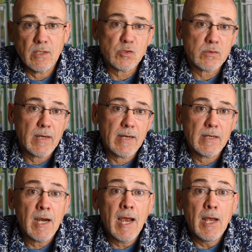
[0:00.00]
Those are
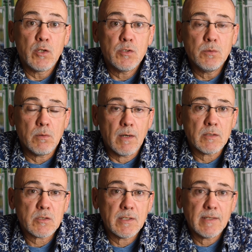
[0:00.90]
our 2
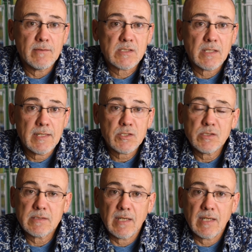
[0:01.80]
alternative selections